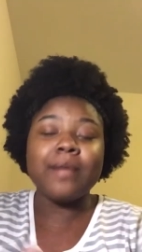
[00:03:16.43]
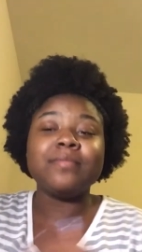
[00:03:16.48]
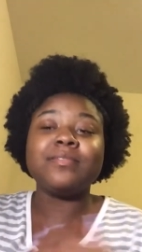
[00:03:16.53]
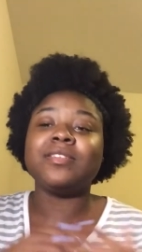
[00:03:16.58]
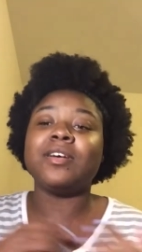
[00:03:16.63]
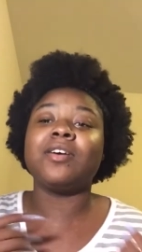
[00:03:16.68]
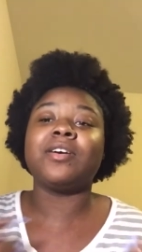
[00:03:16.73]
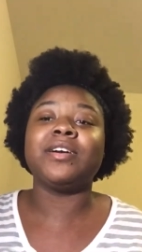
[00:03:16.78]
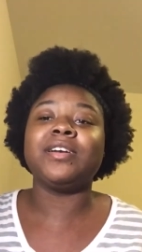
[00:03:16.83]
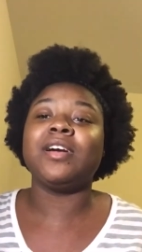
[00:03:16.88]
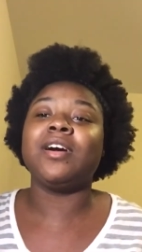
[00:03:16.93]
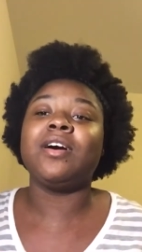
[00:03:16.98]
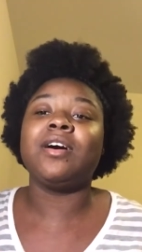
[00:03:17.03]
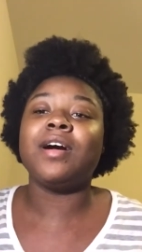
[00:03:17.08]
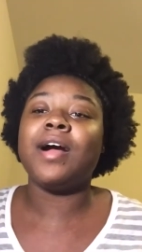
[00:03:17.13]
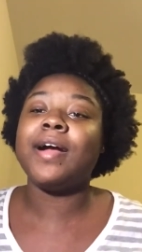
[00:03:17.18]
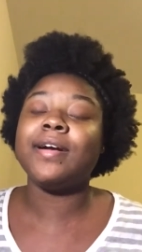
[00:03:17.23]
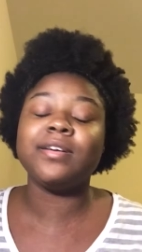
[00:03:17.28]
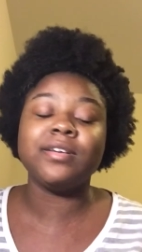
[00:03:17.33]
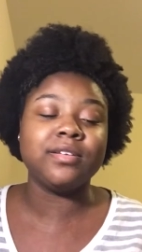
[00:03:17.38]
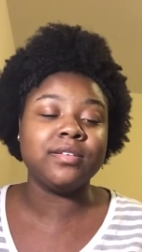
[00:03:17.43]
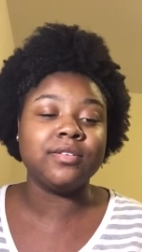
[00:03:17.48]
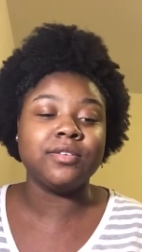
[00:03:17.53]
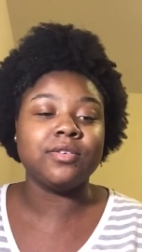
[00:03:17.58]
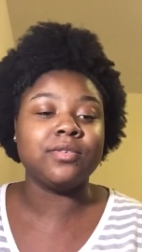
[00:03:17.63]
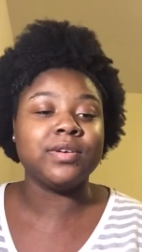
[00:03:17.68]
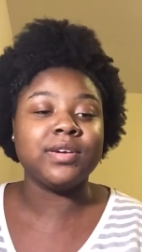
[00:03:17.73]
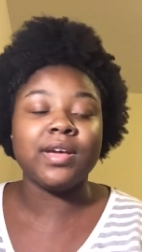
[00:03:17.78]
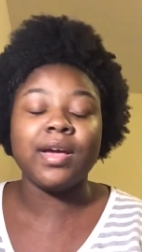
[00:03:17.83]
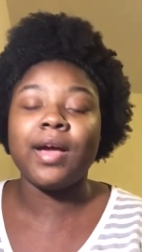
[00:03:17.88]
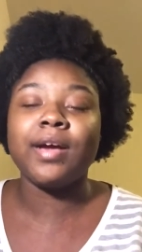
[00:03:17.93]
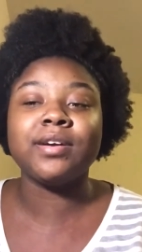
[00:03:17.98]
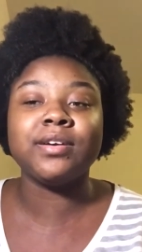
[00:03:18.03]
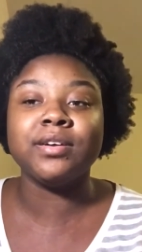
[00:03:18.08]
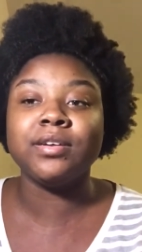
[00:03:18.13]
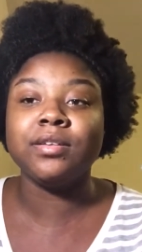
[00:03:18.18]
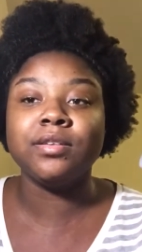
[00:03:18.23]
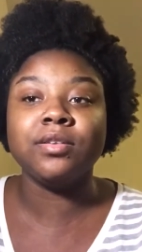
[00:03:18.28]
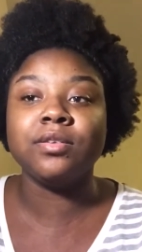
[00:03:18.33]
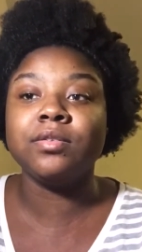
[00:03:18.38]
sorry, y'all. I couldn't do
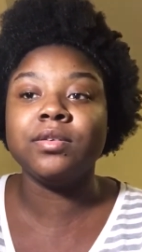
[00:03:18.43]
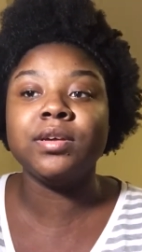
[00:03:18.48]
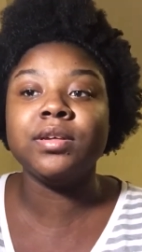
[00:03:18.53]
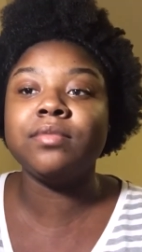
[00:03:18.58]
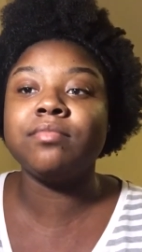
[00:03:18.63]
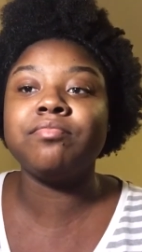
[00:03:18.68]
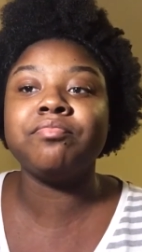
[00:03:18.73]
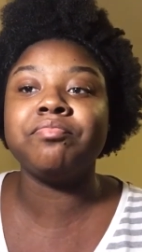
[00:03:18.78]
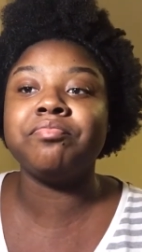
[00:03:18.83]
it.